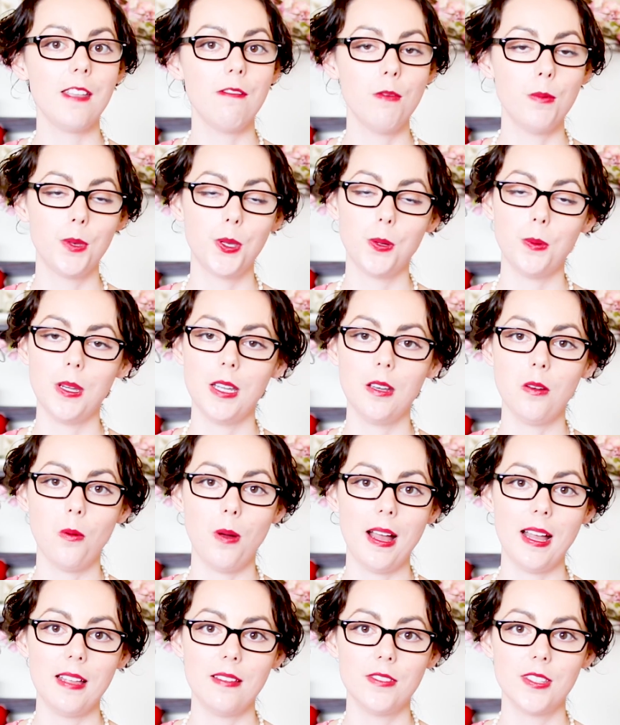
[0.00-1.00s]
even between
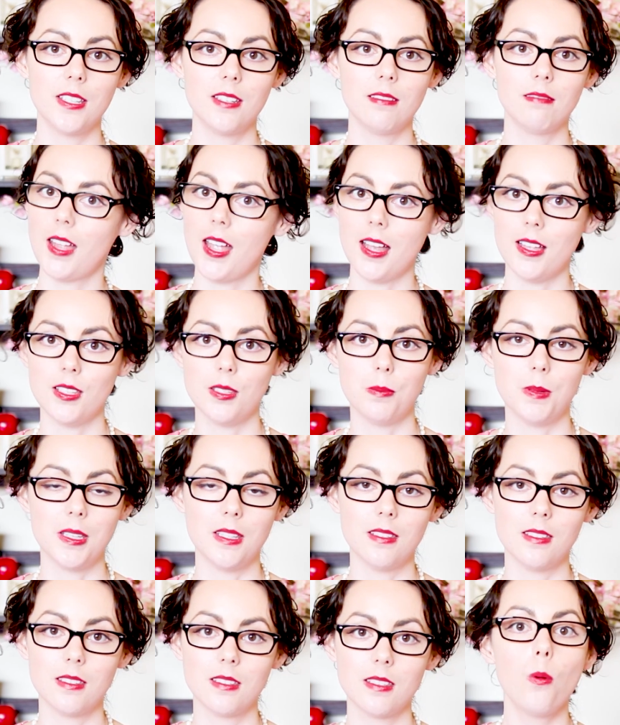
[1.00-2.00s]
wives and
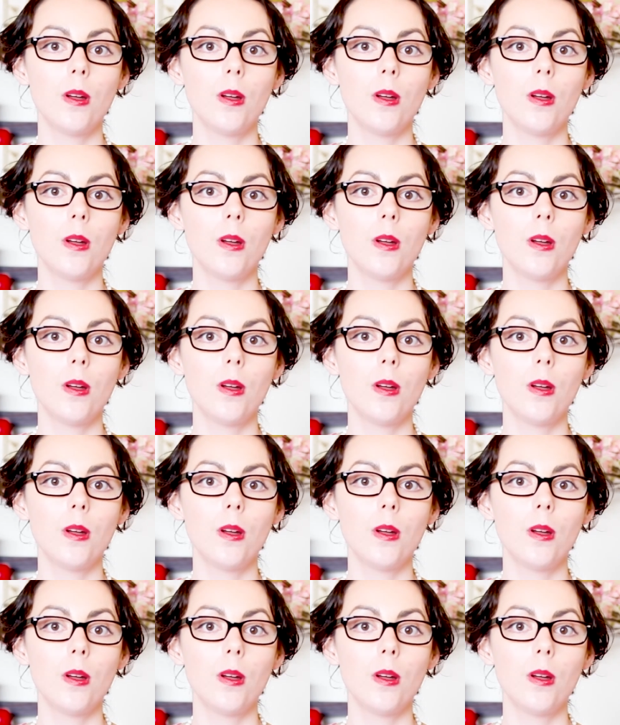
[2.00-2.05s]
husbands,